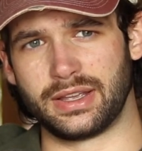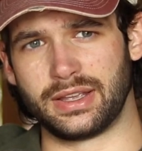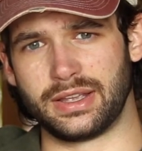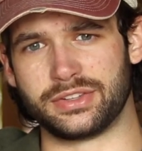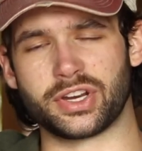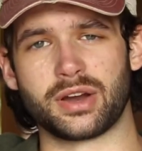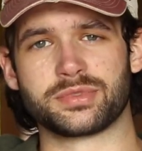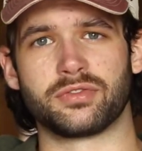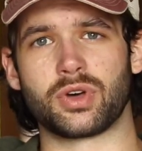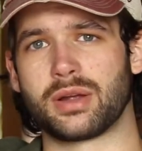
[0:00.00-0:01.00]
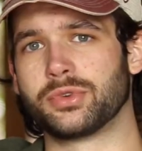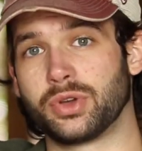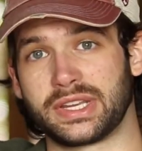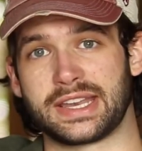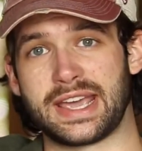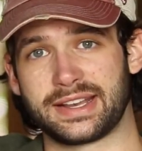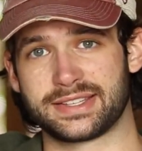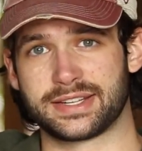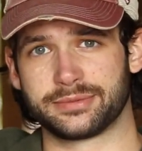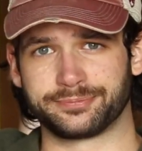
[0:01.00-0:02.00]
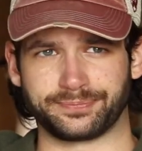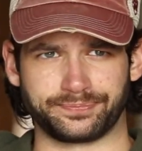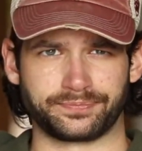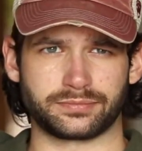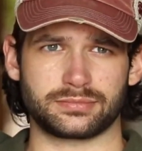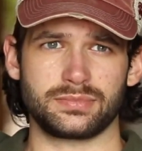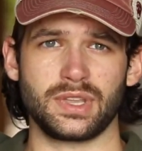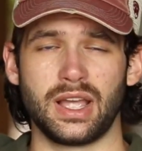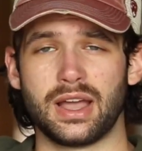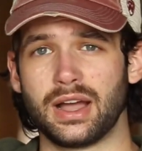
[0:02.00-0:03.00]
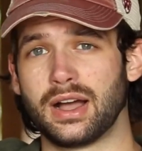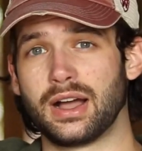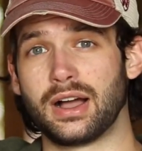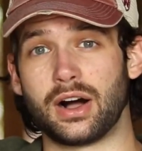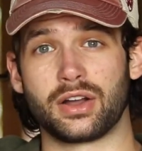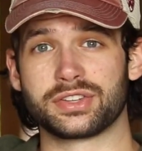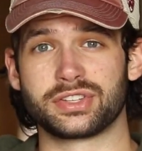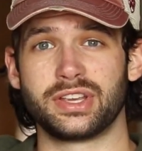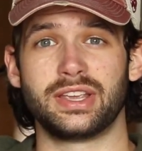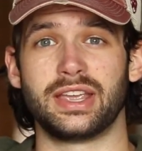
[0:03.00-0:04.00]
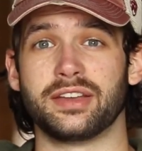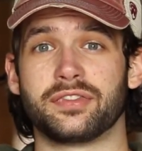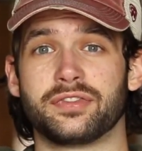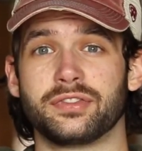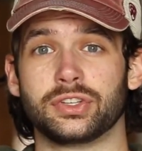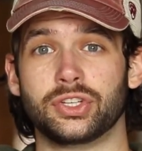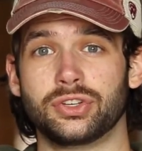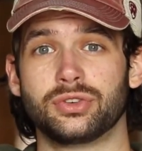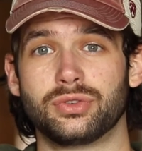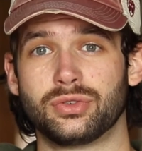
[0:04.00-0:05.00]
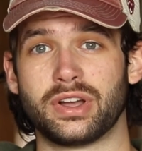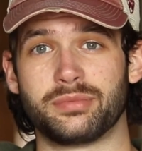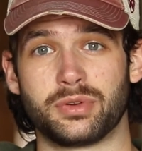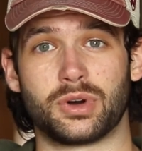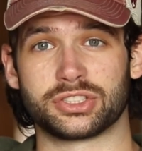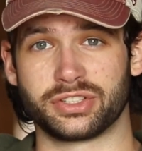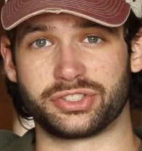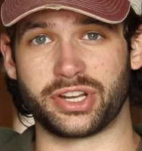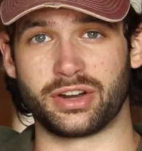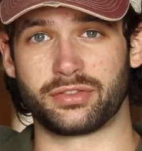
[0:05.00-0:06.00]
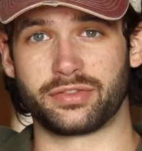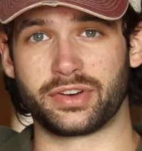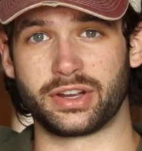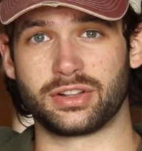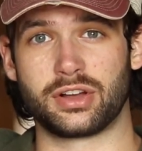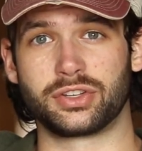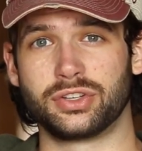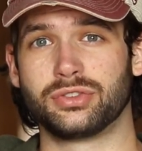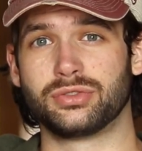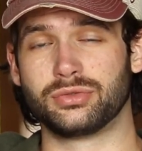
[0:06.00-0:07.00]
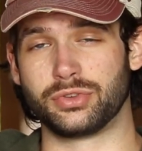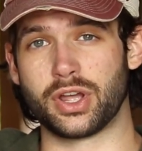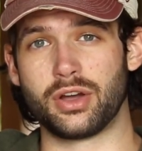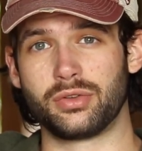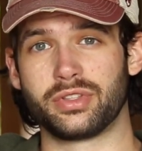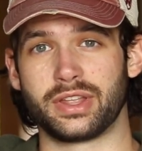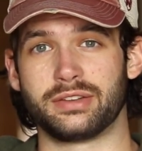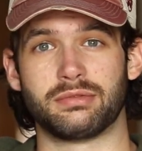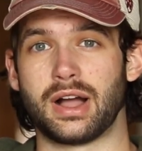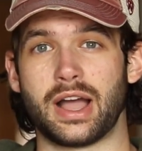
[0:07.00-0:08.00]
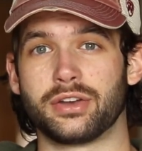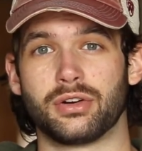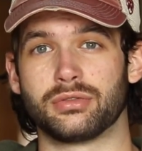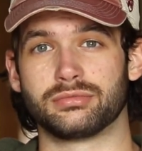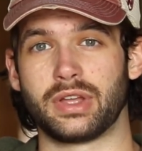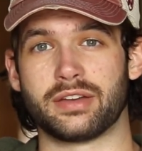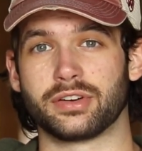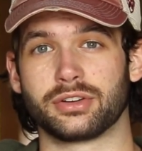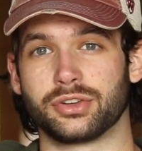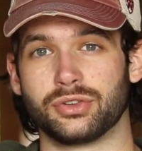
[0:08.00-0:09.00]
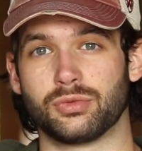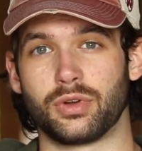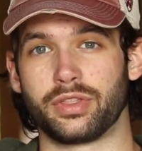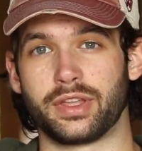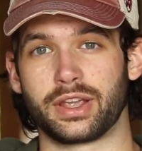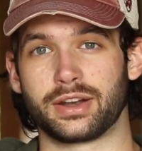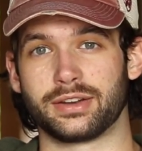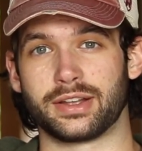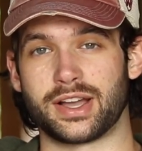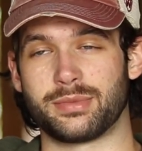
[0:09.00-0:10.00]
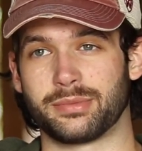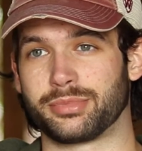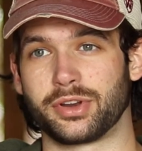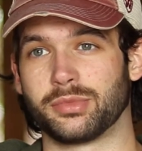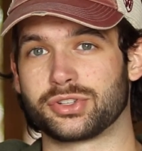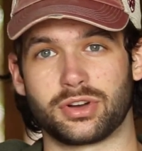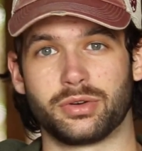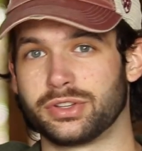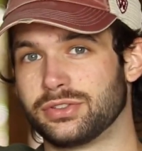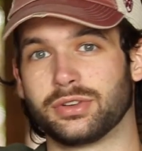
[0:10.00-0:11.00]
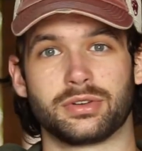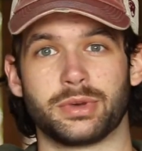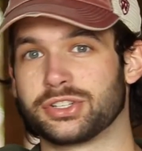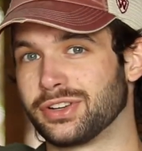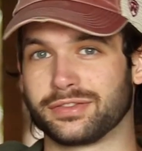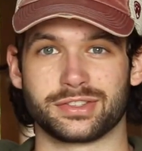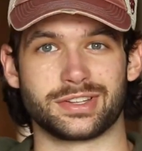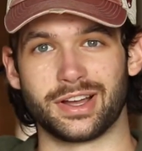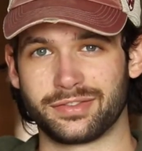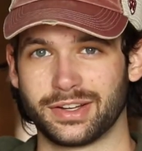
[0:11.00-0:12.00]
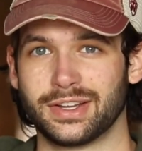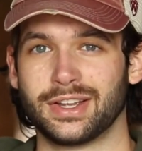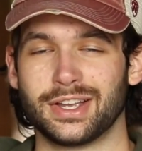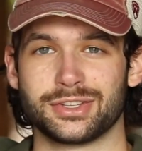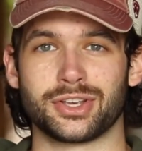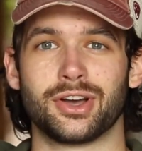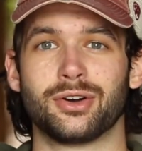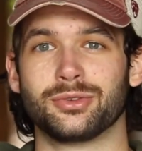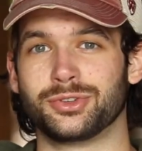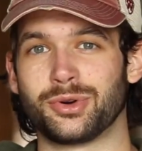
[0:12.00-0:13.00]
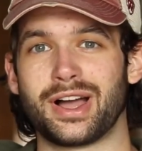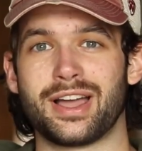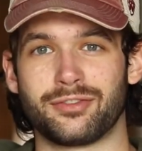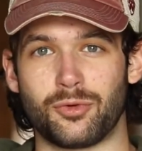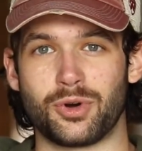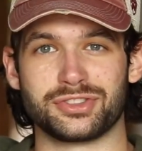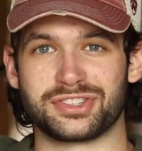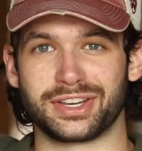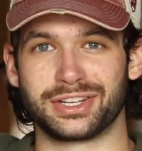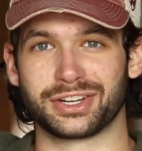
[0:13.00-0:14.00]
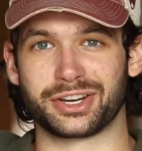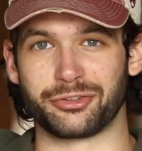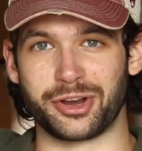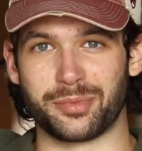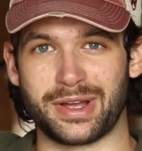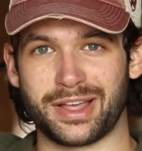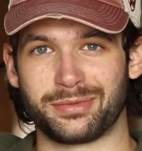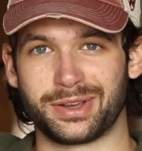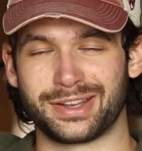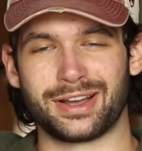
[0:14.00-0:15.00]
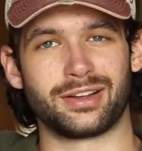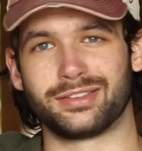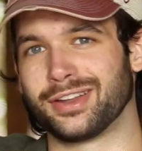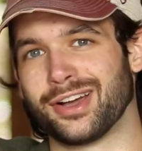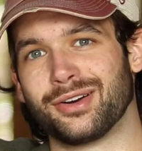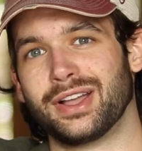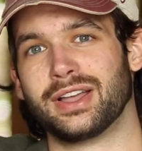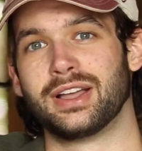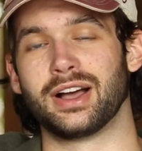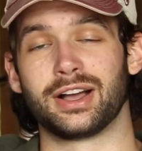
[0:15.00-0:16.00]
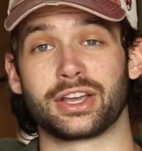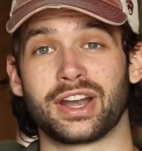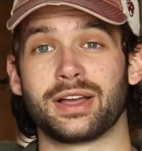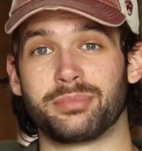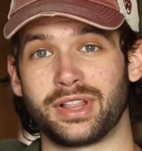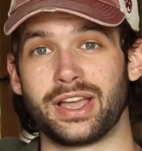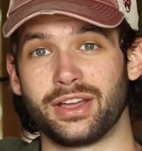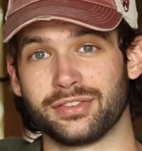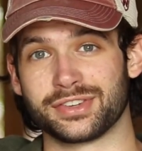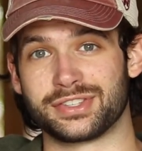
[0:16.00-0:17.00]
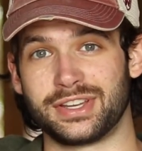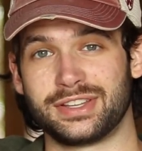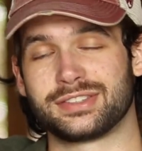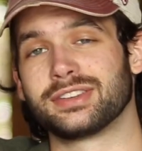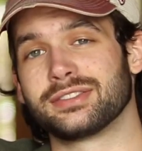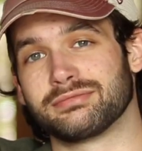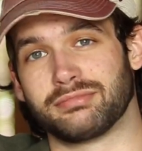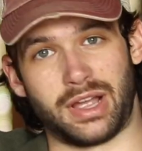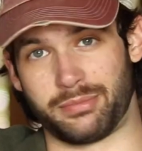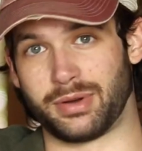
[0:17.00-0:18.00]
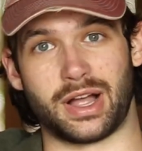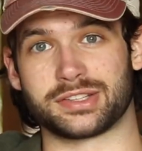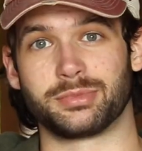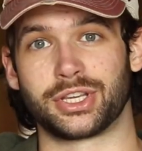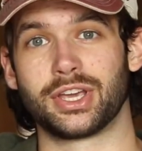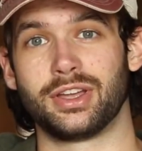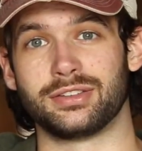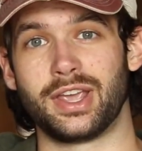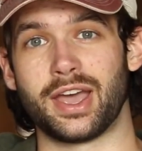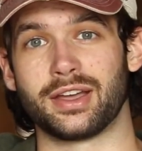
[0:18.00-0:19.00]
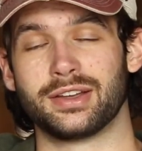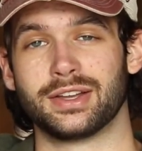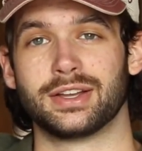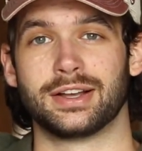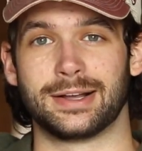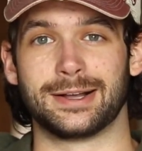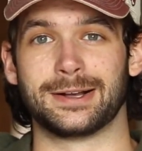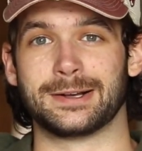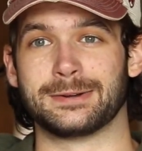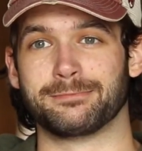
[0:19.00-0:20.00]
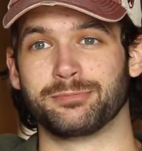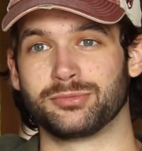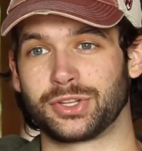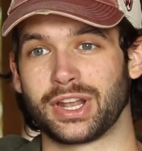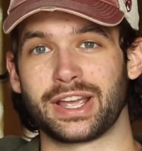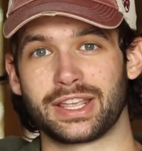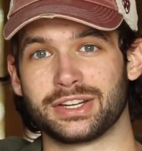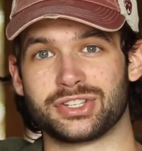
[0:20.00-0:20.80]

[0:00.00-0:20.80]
In terms of what I'm doing next, honestly, if you have been watching the channel for very long, you know that I don't ever do one thing at a time. I'm pretty much always doing a bunch of different stuff. So do I have one singular career path picked out? No. Could I play overseas? I possibly could, yeah. Could I get